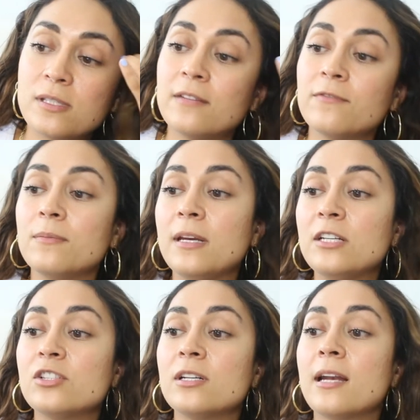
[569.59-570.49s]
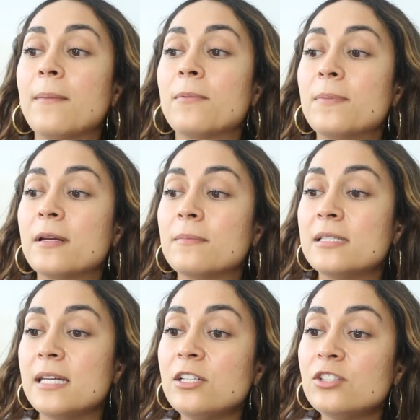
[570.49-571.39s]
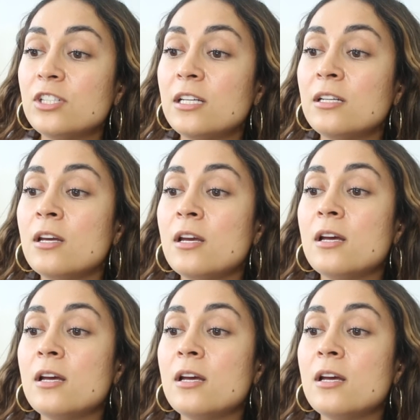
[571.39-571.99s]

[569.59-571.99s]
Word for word: inflammation and hyperpigmentation